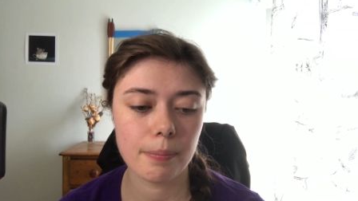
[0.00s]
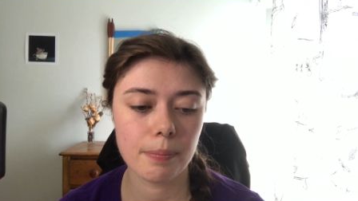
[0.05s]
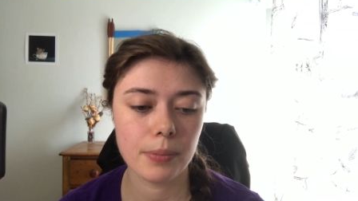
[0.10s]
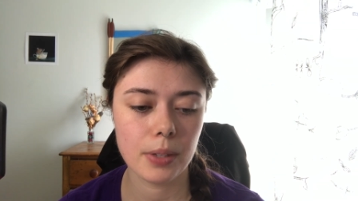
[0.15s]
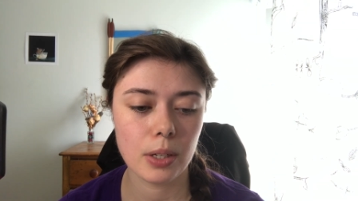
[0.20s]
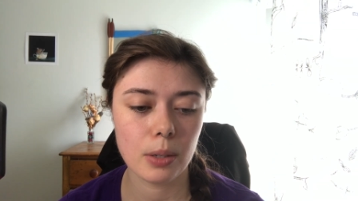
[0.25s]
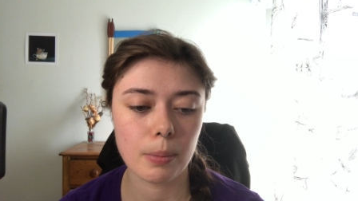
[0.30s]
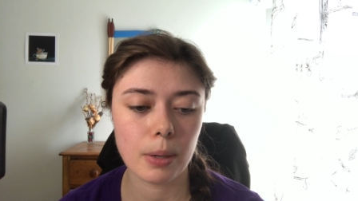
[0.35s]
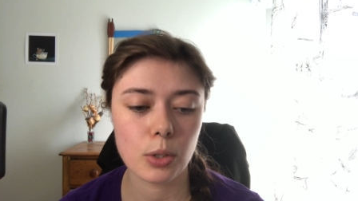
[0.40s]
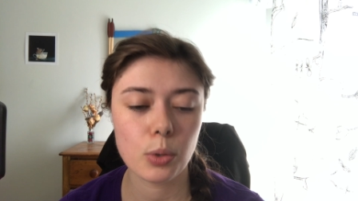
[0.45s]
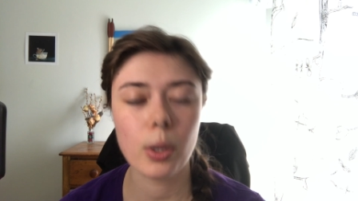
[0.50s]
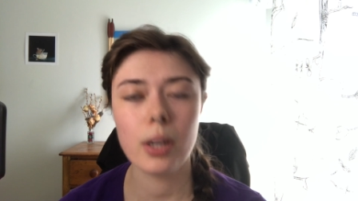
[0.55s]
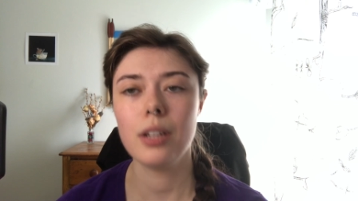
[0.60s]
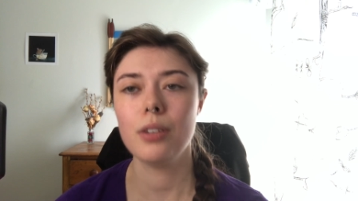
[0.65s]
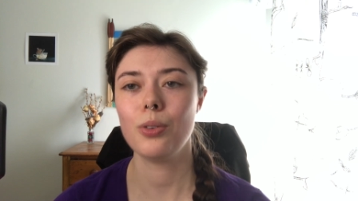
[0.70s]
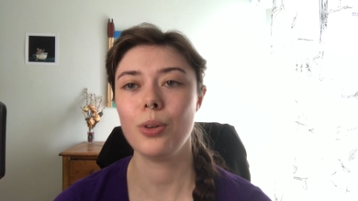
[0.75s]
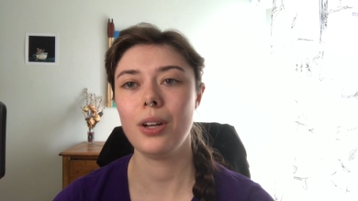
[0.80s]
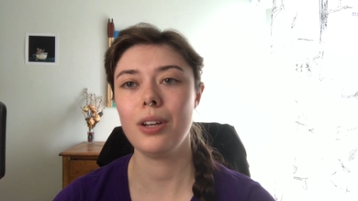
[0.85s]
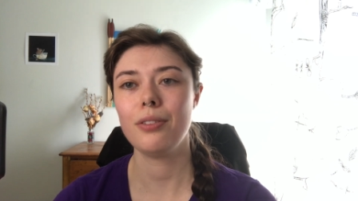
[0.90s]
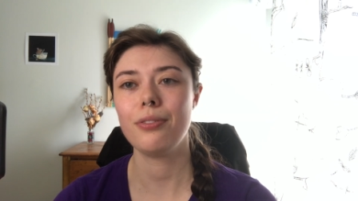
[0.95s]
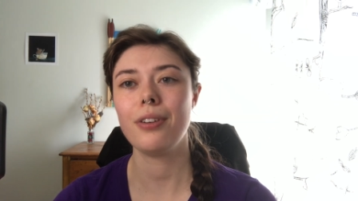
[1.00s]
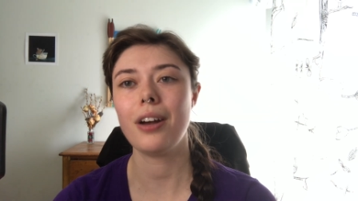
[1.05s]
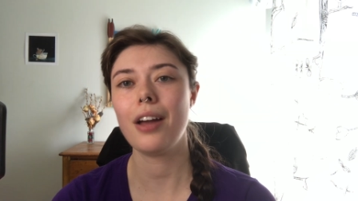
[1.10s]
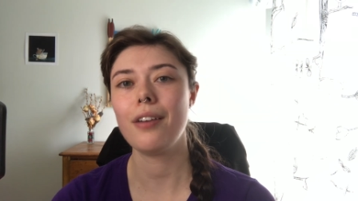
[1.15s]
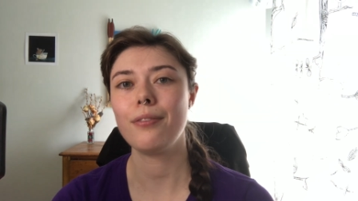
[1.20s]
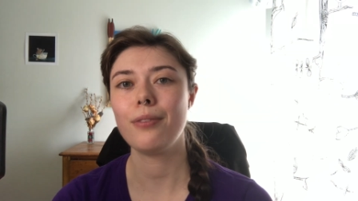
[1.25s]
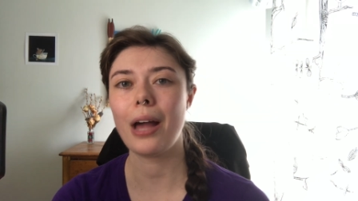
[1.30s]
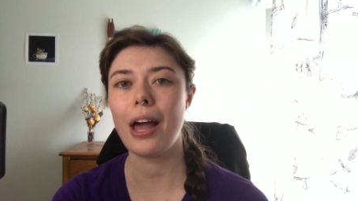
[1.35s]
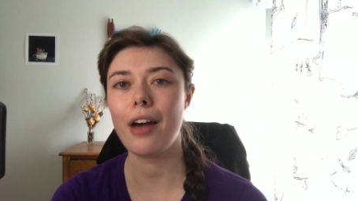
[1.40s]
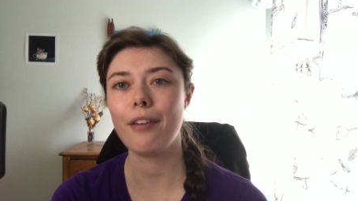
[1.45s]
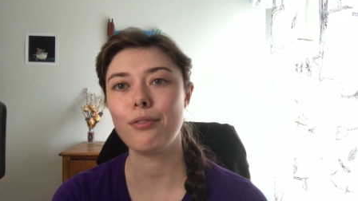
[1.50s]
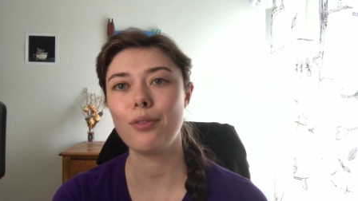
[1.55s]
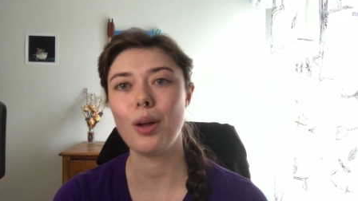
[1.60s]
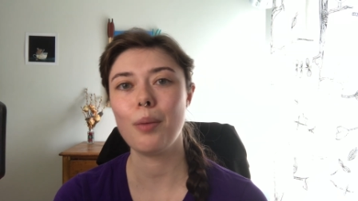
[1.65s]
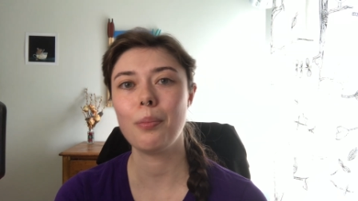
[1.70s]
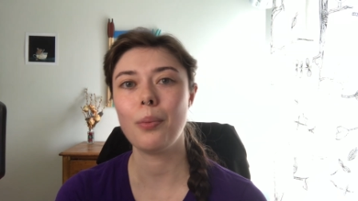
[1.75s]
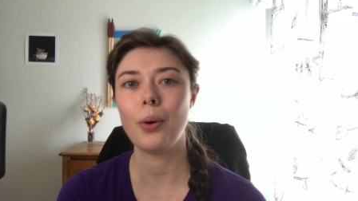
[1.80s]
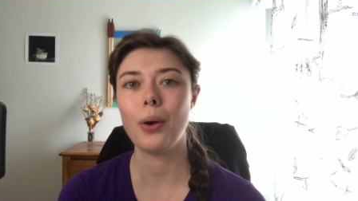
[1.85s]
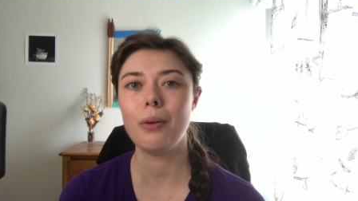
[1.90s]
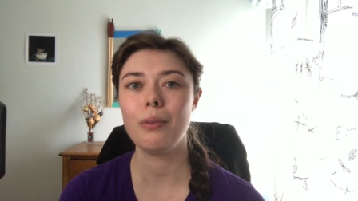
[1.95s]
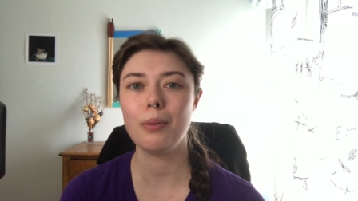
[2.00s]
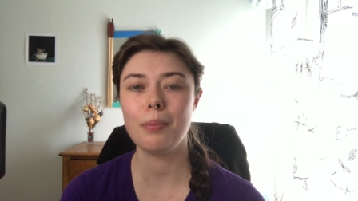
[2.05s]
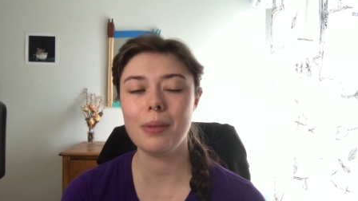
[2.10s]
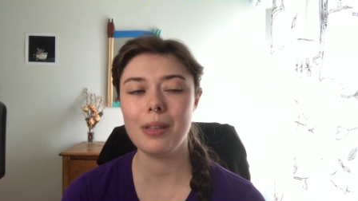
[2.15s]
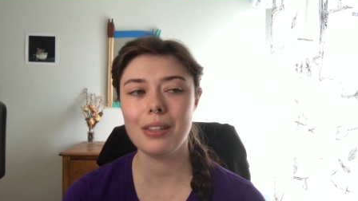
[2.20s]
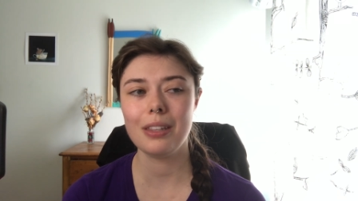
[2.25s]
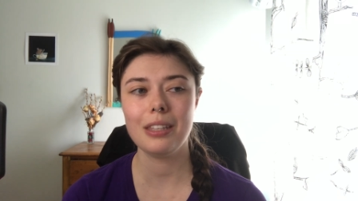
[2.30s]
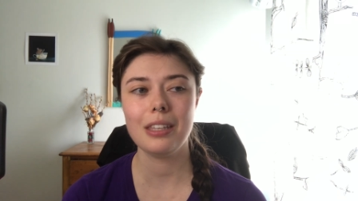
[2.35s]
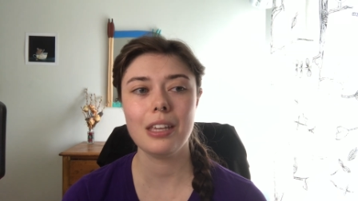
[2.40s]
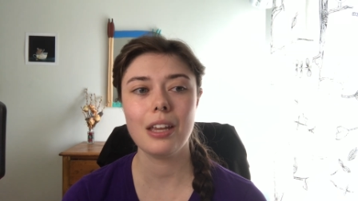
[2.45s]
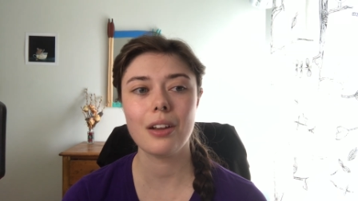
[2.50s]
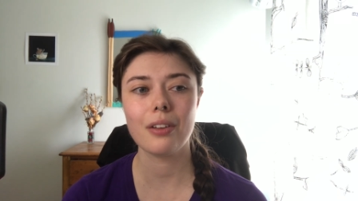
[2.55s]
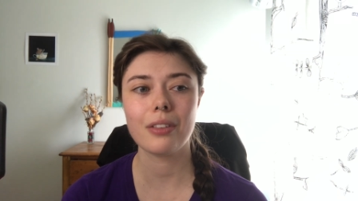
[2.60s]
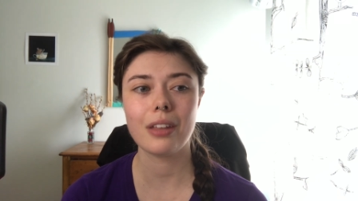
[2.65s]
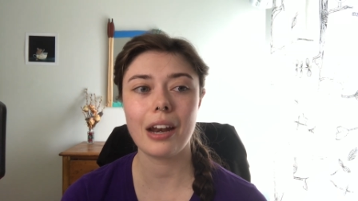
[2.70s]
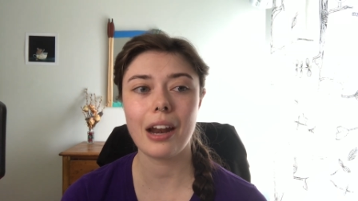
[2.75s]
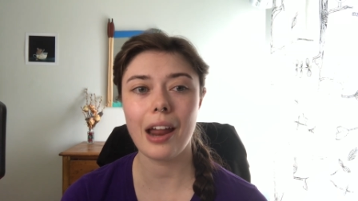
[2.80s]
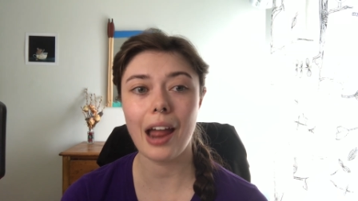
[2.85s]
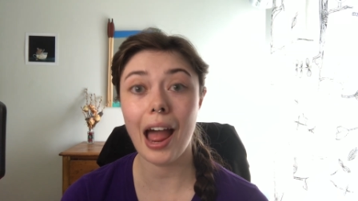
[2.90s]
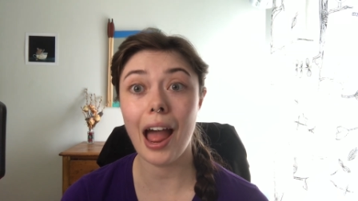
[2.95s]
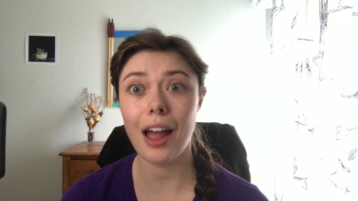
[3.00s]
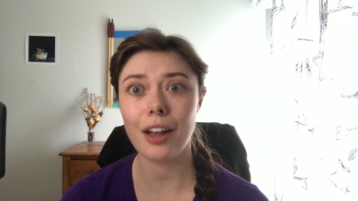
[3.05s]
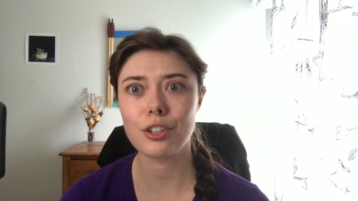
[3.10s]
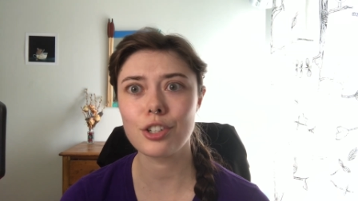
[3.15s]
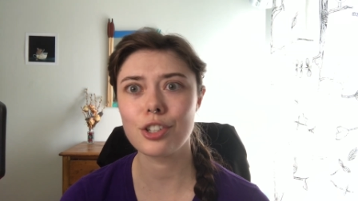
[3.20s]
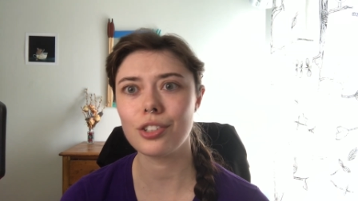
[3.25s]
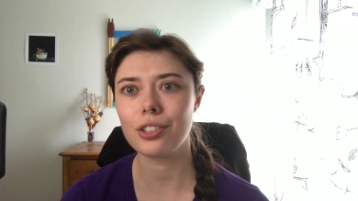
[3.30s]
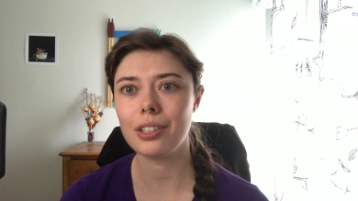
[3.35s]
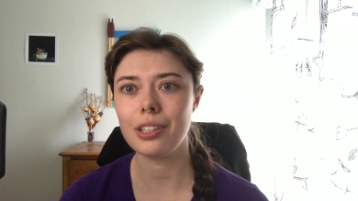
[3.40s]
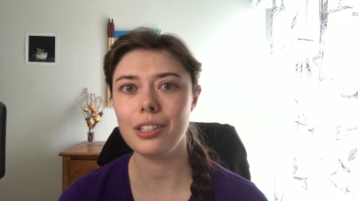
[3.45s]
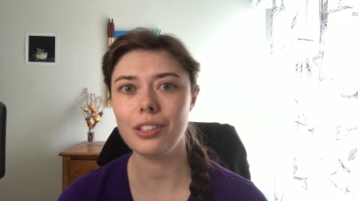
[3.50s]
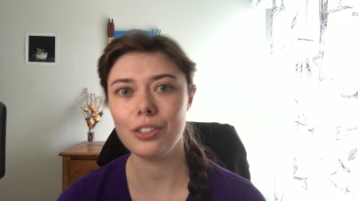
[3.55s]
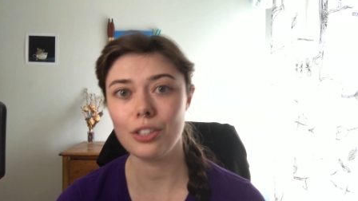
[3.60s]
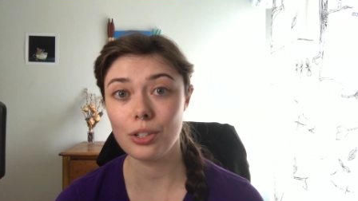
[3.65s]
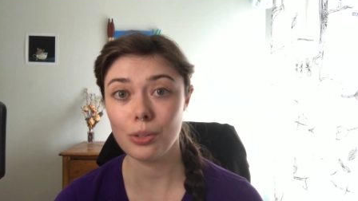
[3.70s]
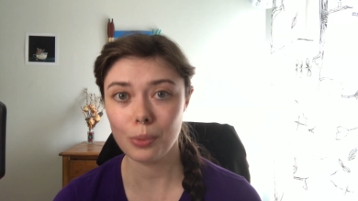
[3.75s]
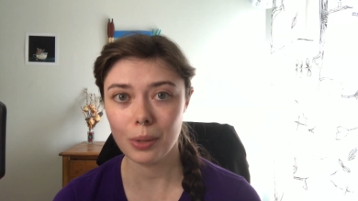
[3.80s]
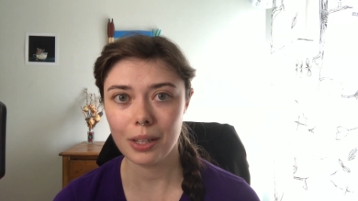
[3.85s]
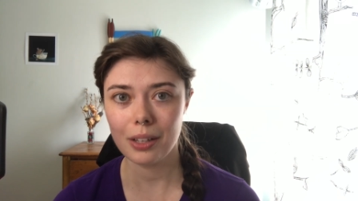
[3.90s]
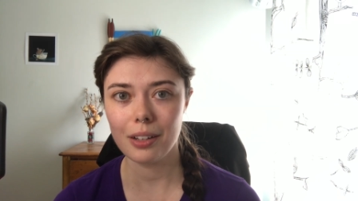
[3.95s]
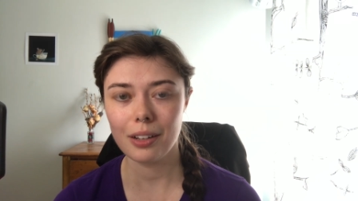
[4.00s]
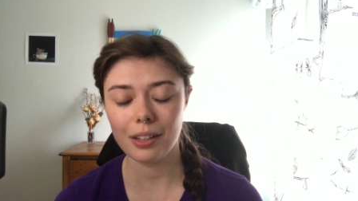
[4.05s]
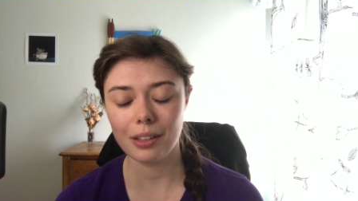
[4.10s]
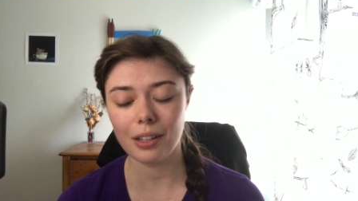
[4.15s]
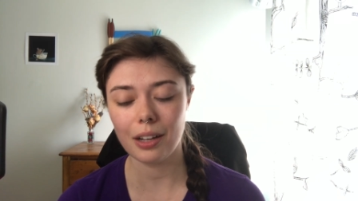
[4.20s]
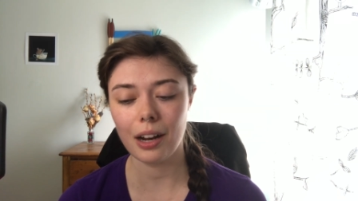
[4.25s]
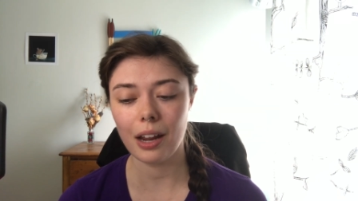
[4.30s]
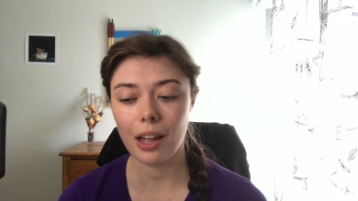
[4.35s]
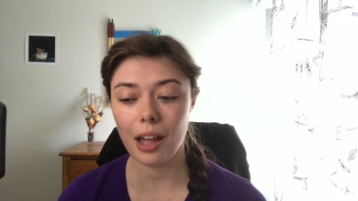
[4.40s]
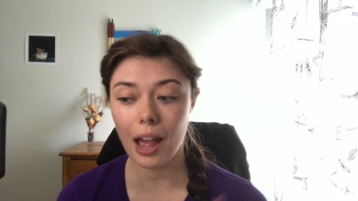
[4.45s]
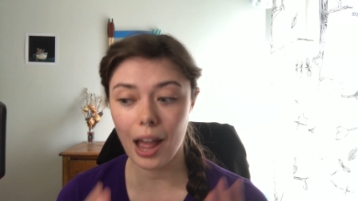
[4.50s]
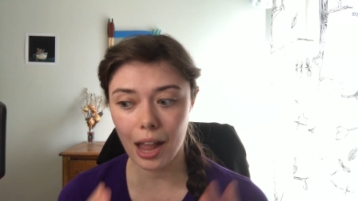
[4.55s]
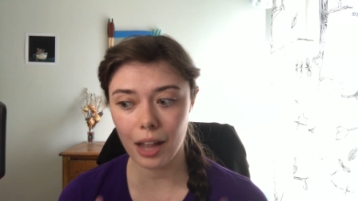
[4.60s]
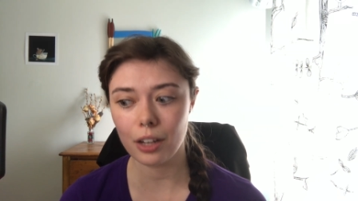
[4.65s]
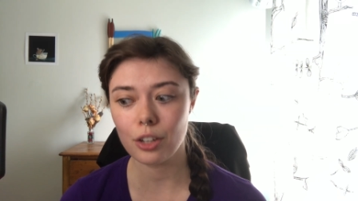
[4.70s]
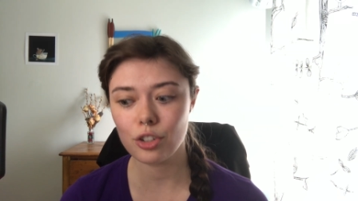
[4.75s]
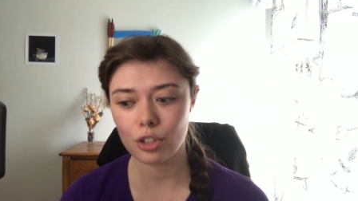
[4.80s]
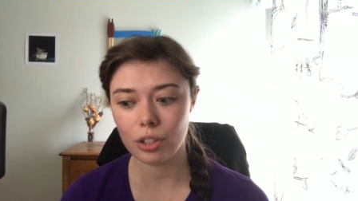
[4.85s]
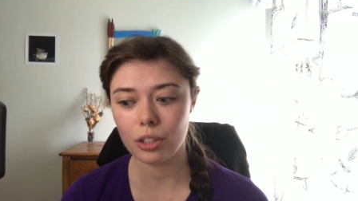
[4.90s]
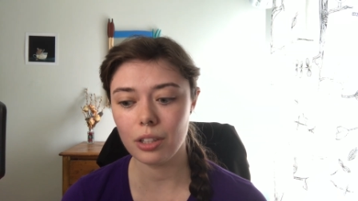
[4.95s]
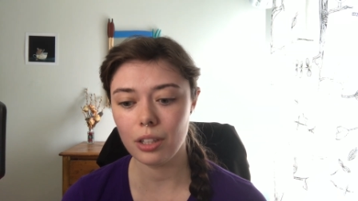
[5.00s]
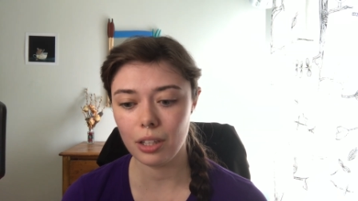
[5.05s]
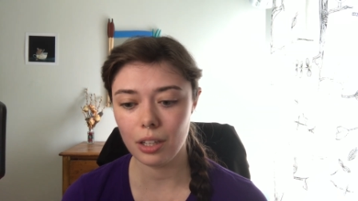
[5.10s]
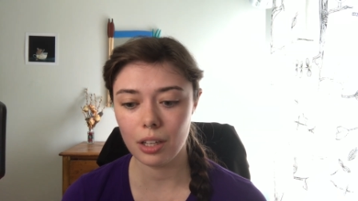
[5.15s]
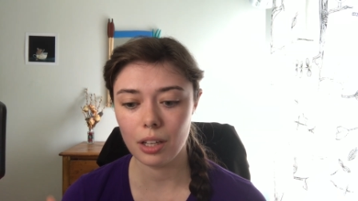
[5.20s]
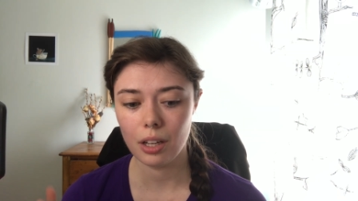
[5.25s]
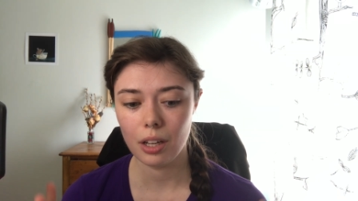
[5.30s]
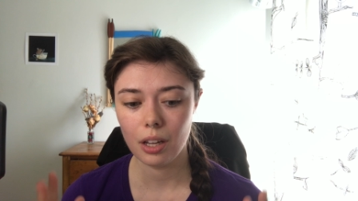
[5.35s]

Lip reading: You know, my 2025 halfway point will be the year that I actually do it, and that I actually,